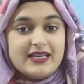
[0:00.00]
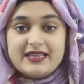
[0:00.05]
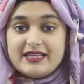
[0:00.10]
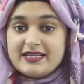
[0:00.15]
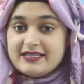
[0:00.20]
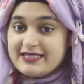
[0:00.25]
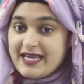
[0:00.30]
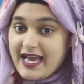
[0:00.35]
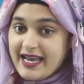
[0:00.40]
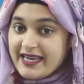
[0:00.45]

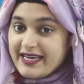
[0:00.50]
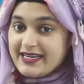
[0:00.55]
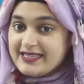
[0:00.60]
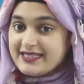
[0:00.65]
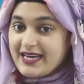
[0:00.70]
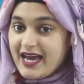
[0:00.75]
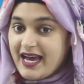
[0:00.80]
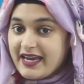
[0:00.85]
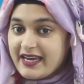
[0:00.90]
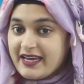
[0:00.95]
The
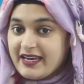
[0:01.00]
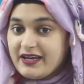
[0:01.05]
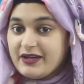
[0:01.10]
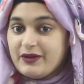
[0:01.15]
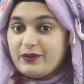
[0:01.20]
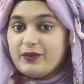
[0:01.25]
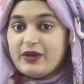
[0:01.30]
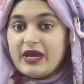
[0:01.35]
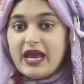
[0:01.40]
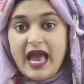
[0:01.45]
second
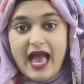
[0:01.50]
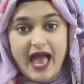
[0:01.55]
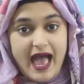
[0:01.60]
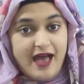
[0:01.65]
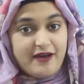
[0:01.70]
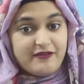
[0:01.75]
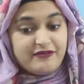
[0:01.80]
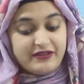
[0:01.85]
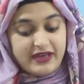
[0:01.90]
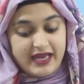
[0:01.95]
icon we
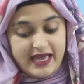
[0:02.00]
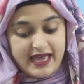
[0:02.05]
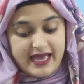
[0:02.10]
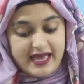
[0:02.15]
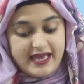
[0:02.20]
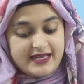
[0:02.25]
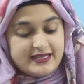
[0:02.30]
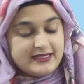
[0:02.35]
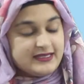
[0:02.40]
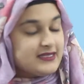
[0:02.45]
have
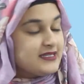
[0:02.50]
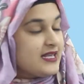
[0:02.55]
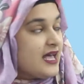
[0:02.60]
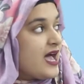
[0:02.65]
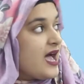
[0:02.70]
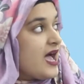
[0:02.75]
is